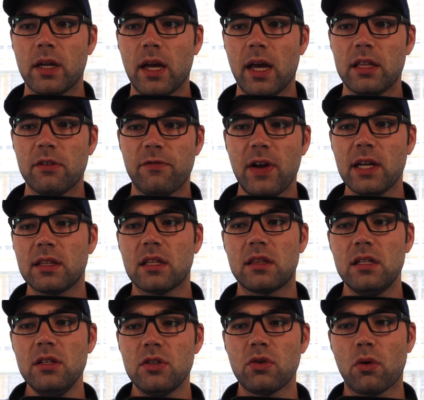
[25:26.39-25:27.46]
And the fact that
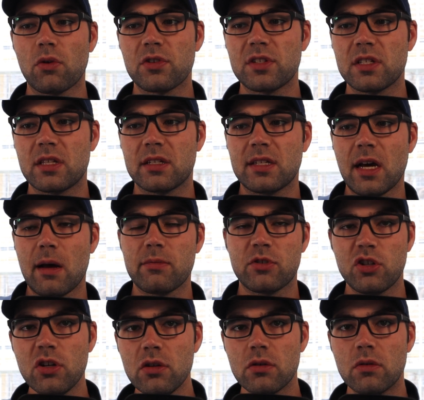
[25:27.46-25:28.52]
these horses, the top
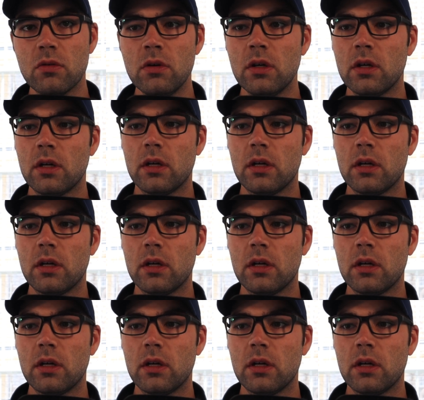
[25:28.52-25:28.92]
two,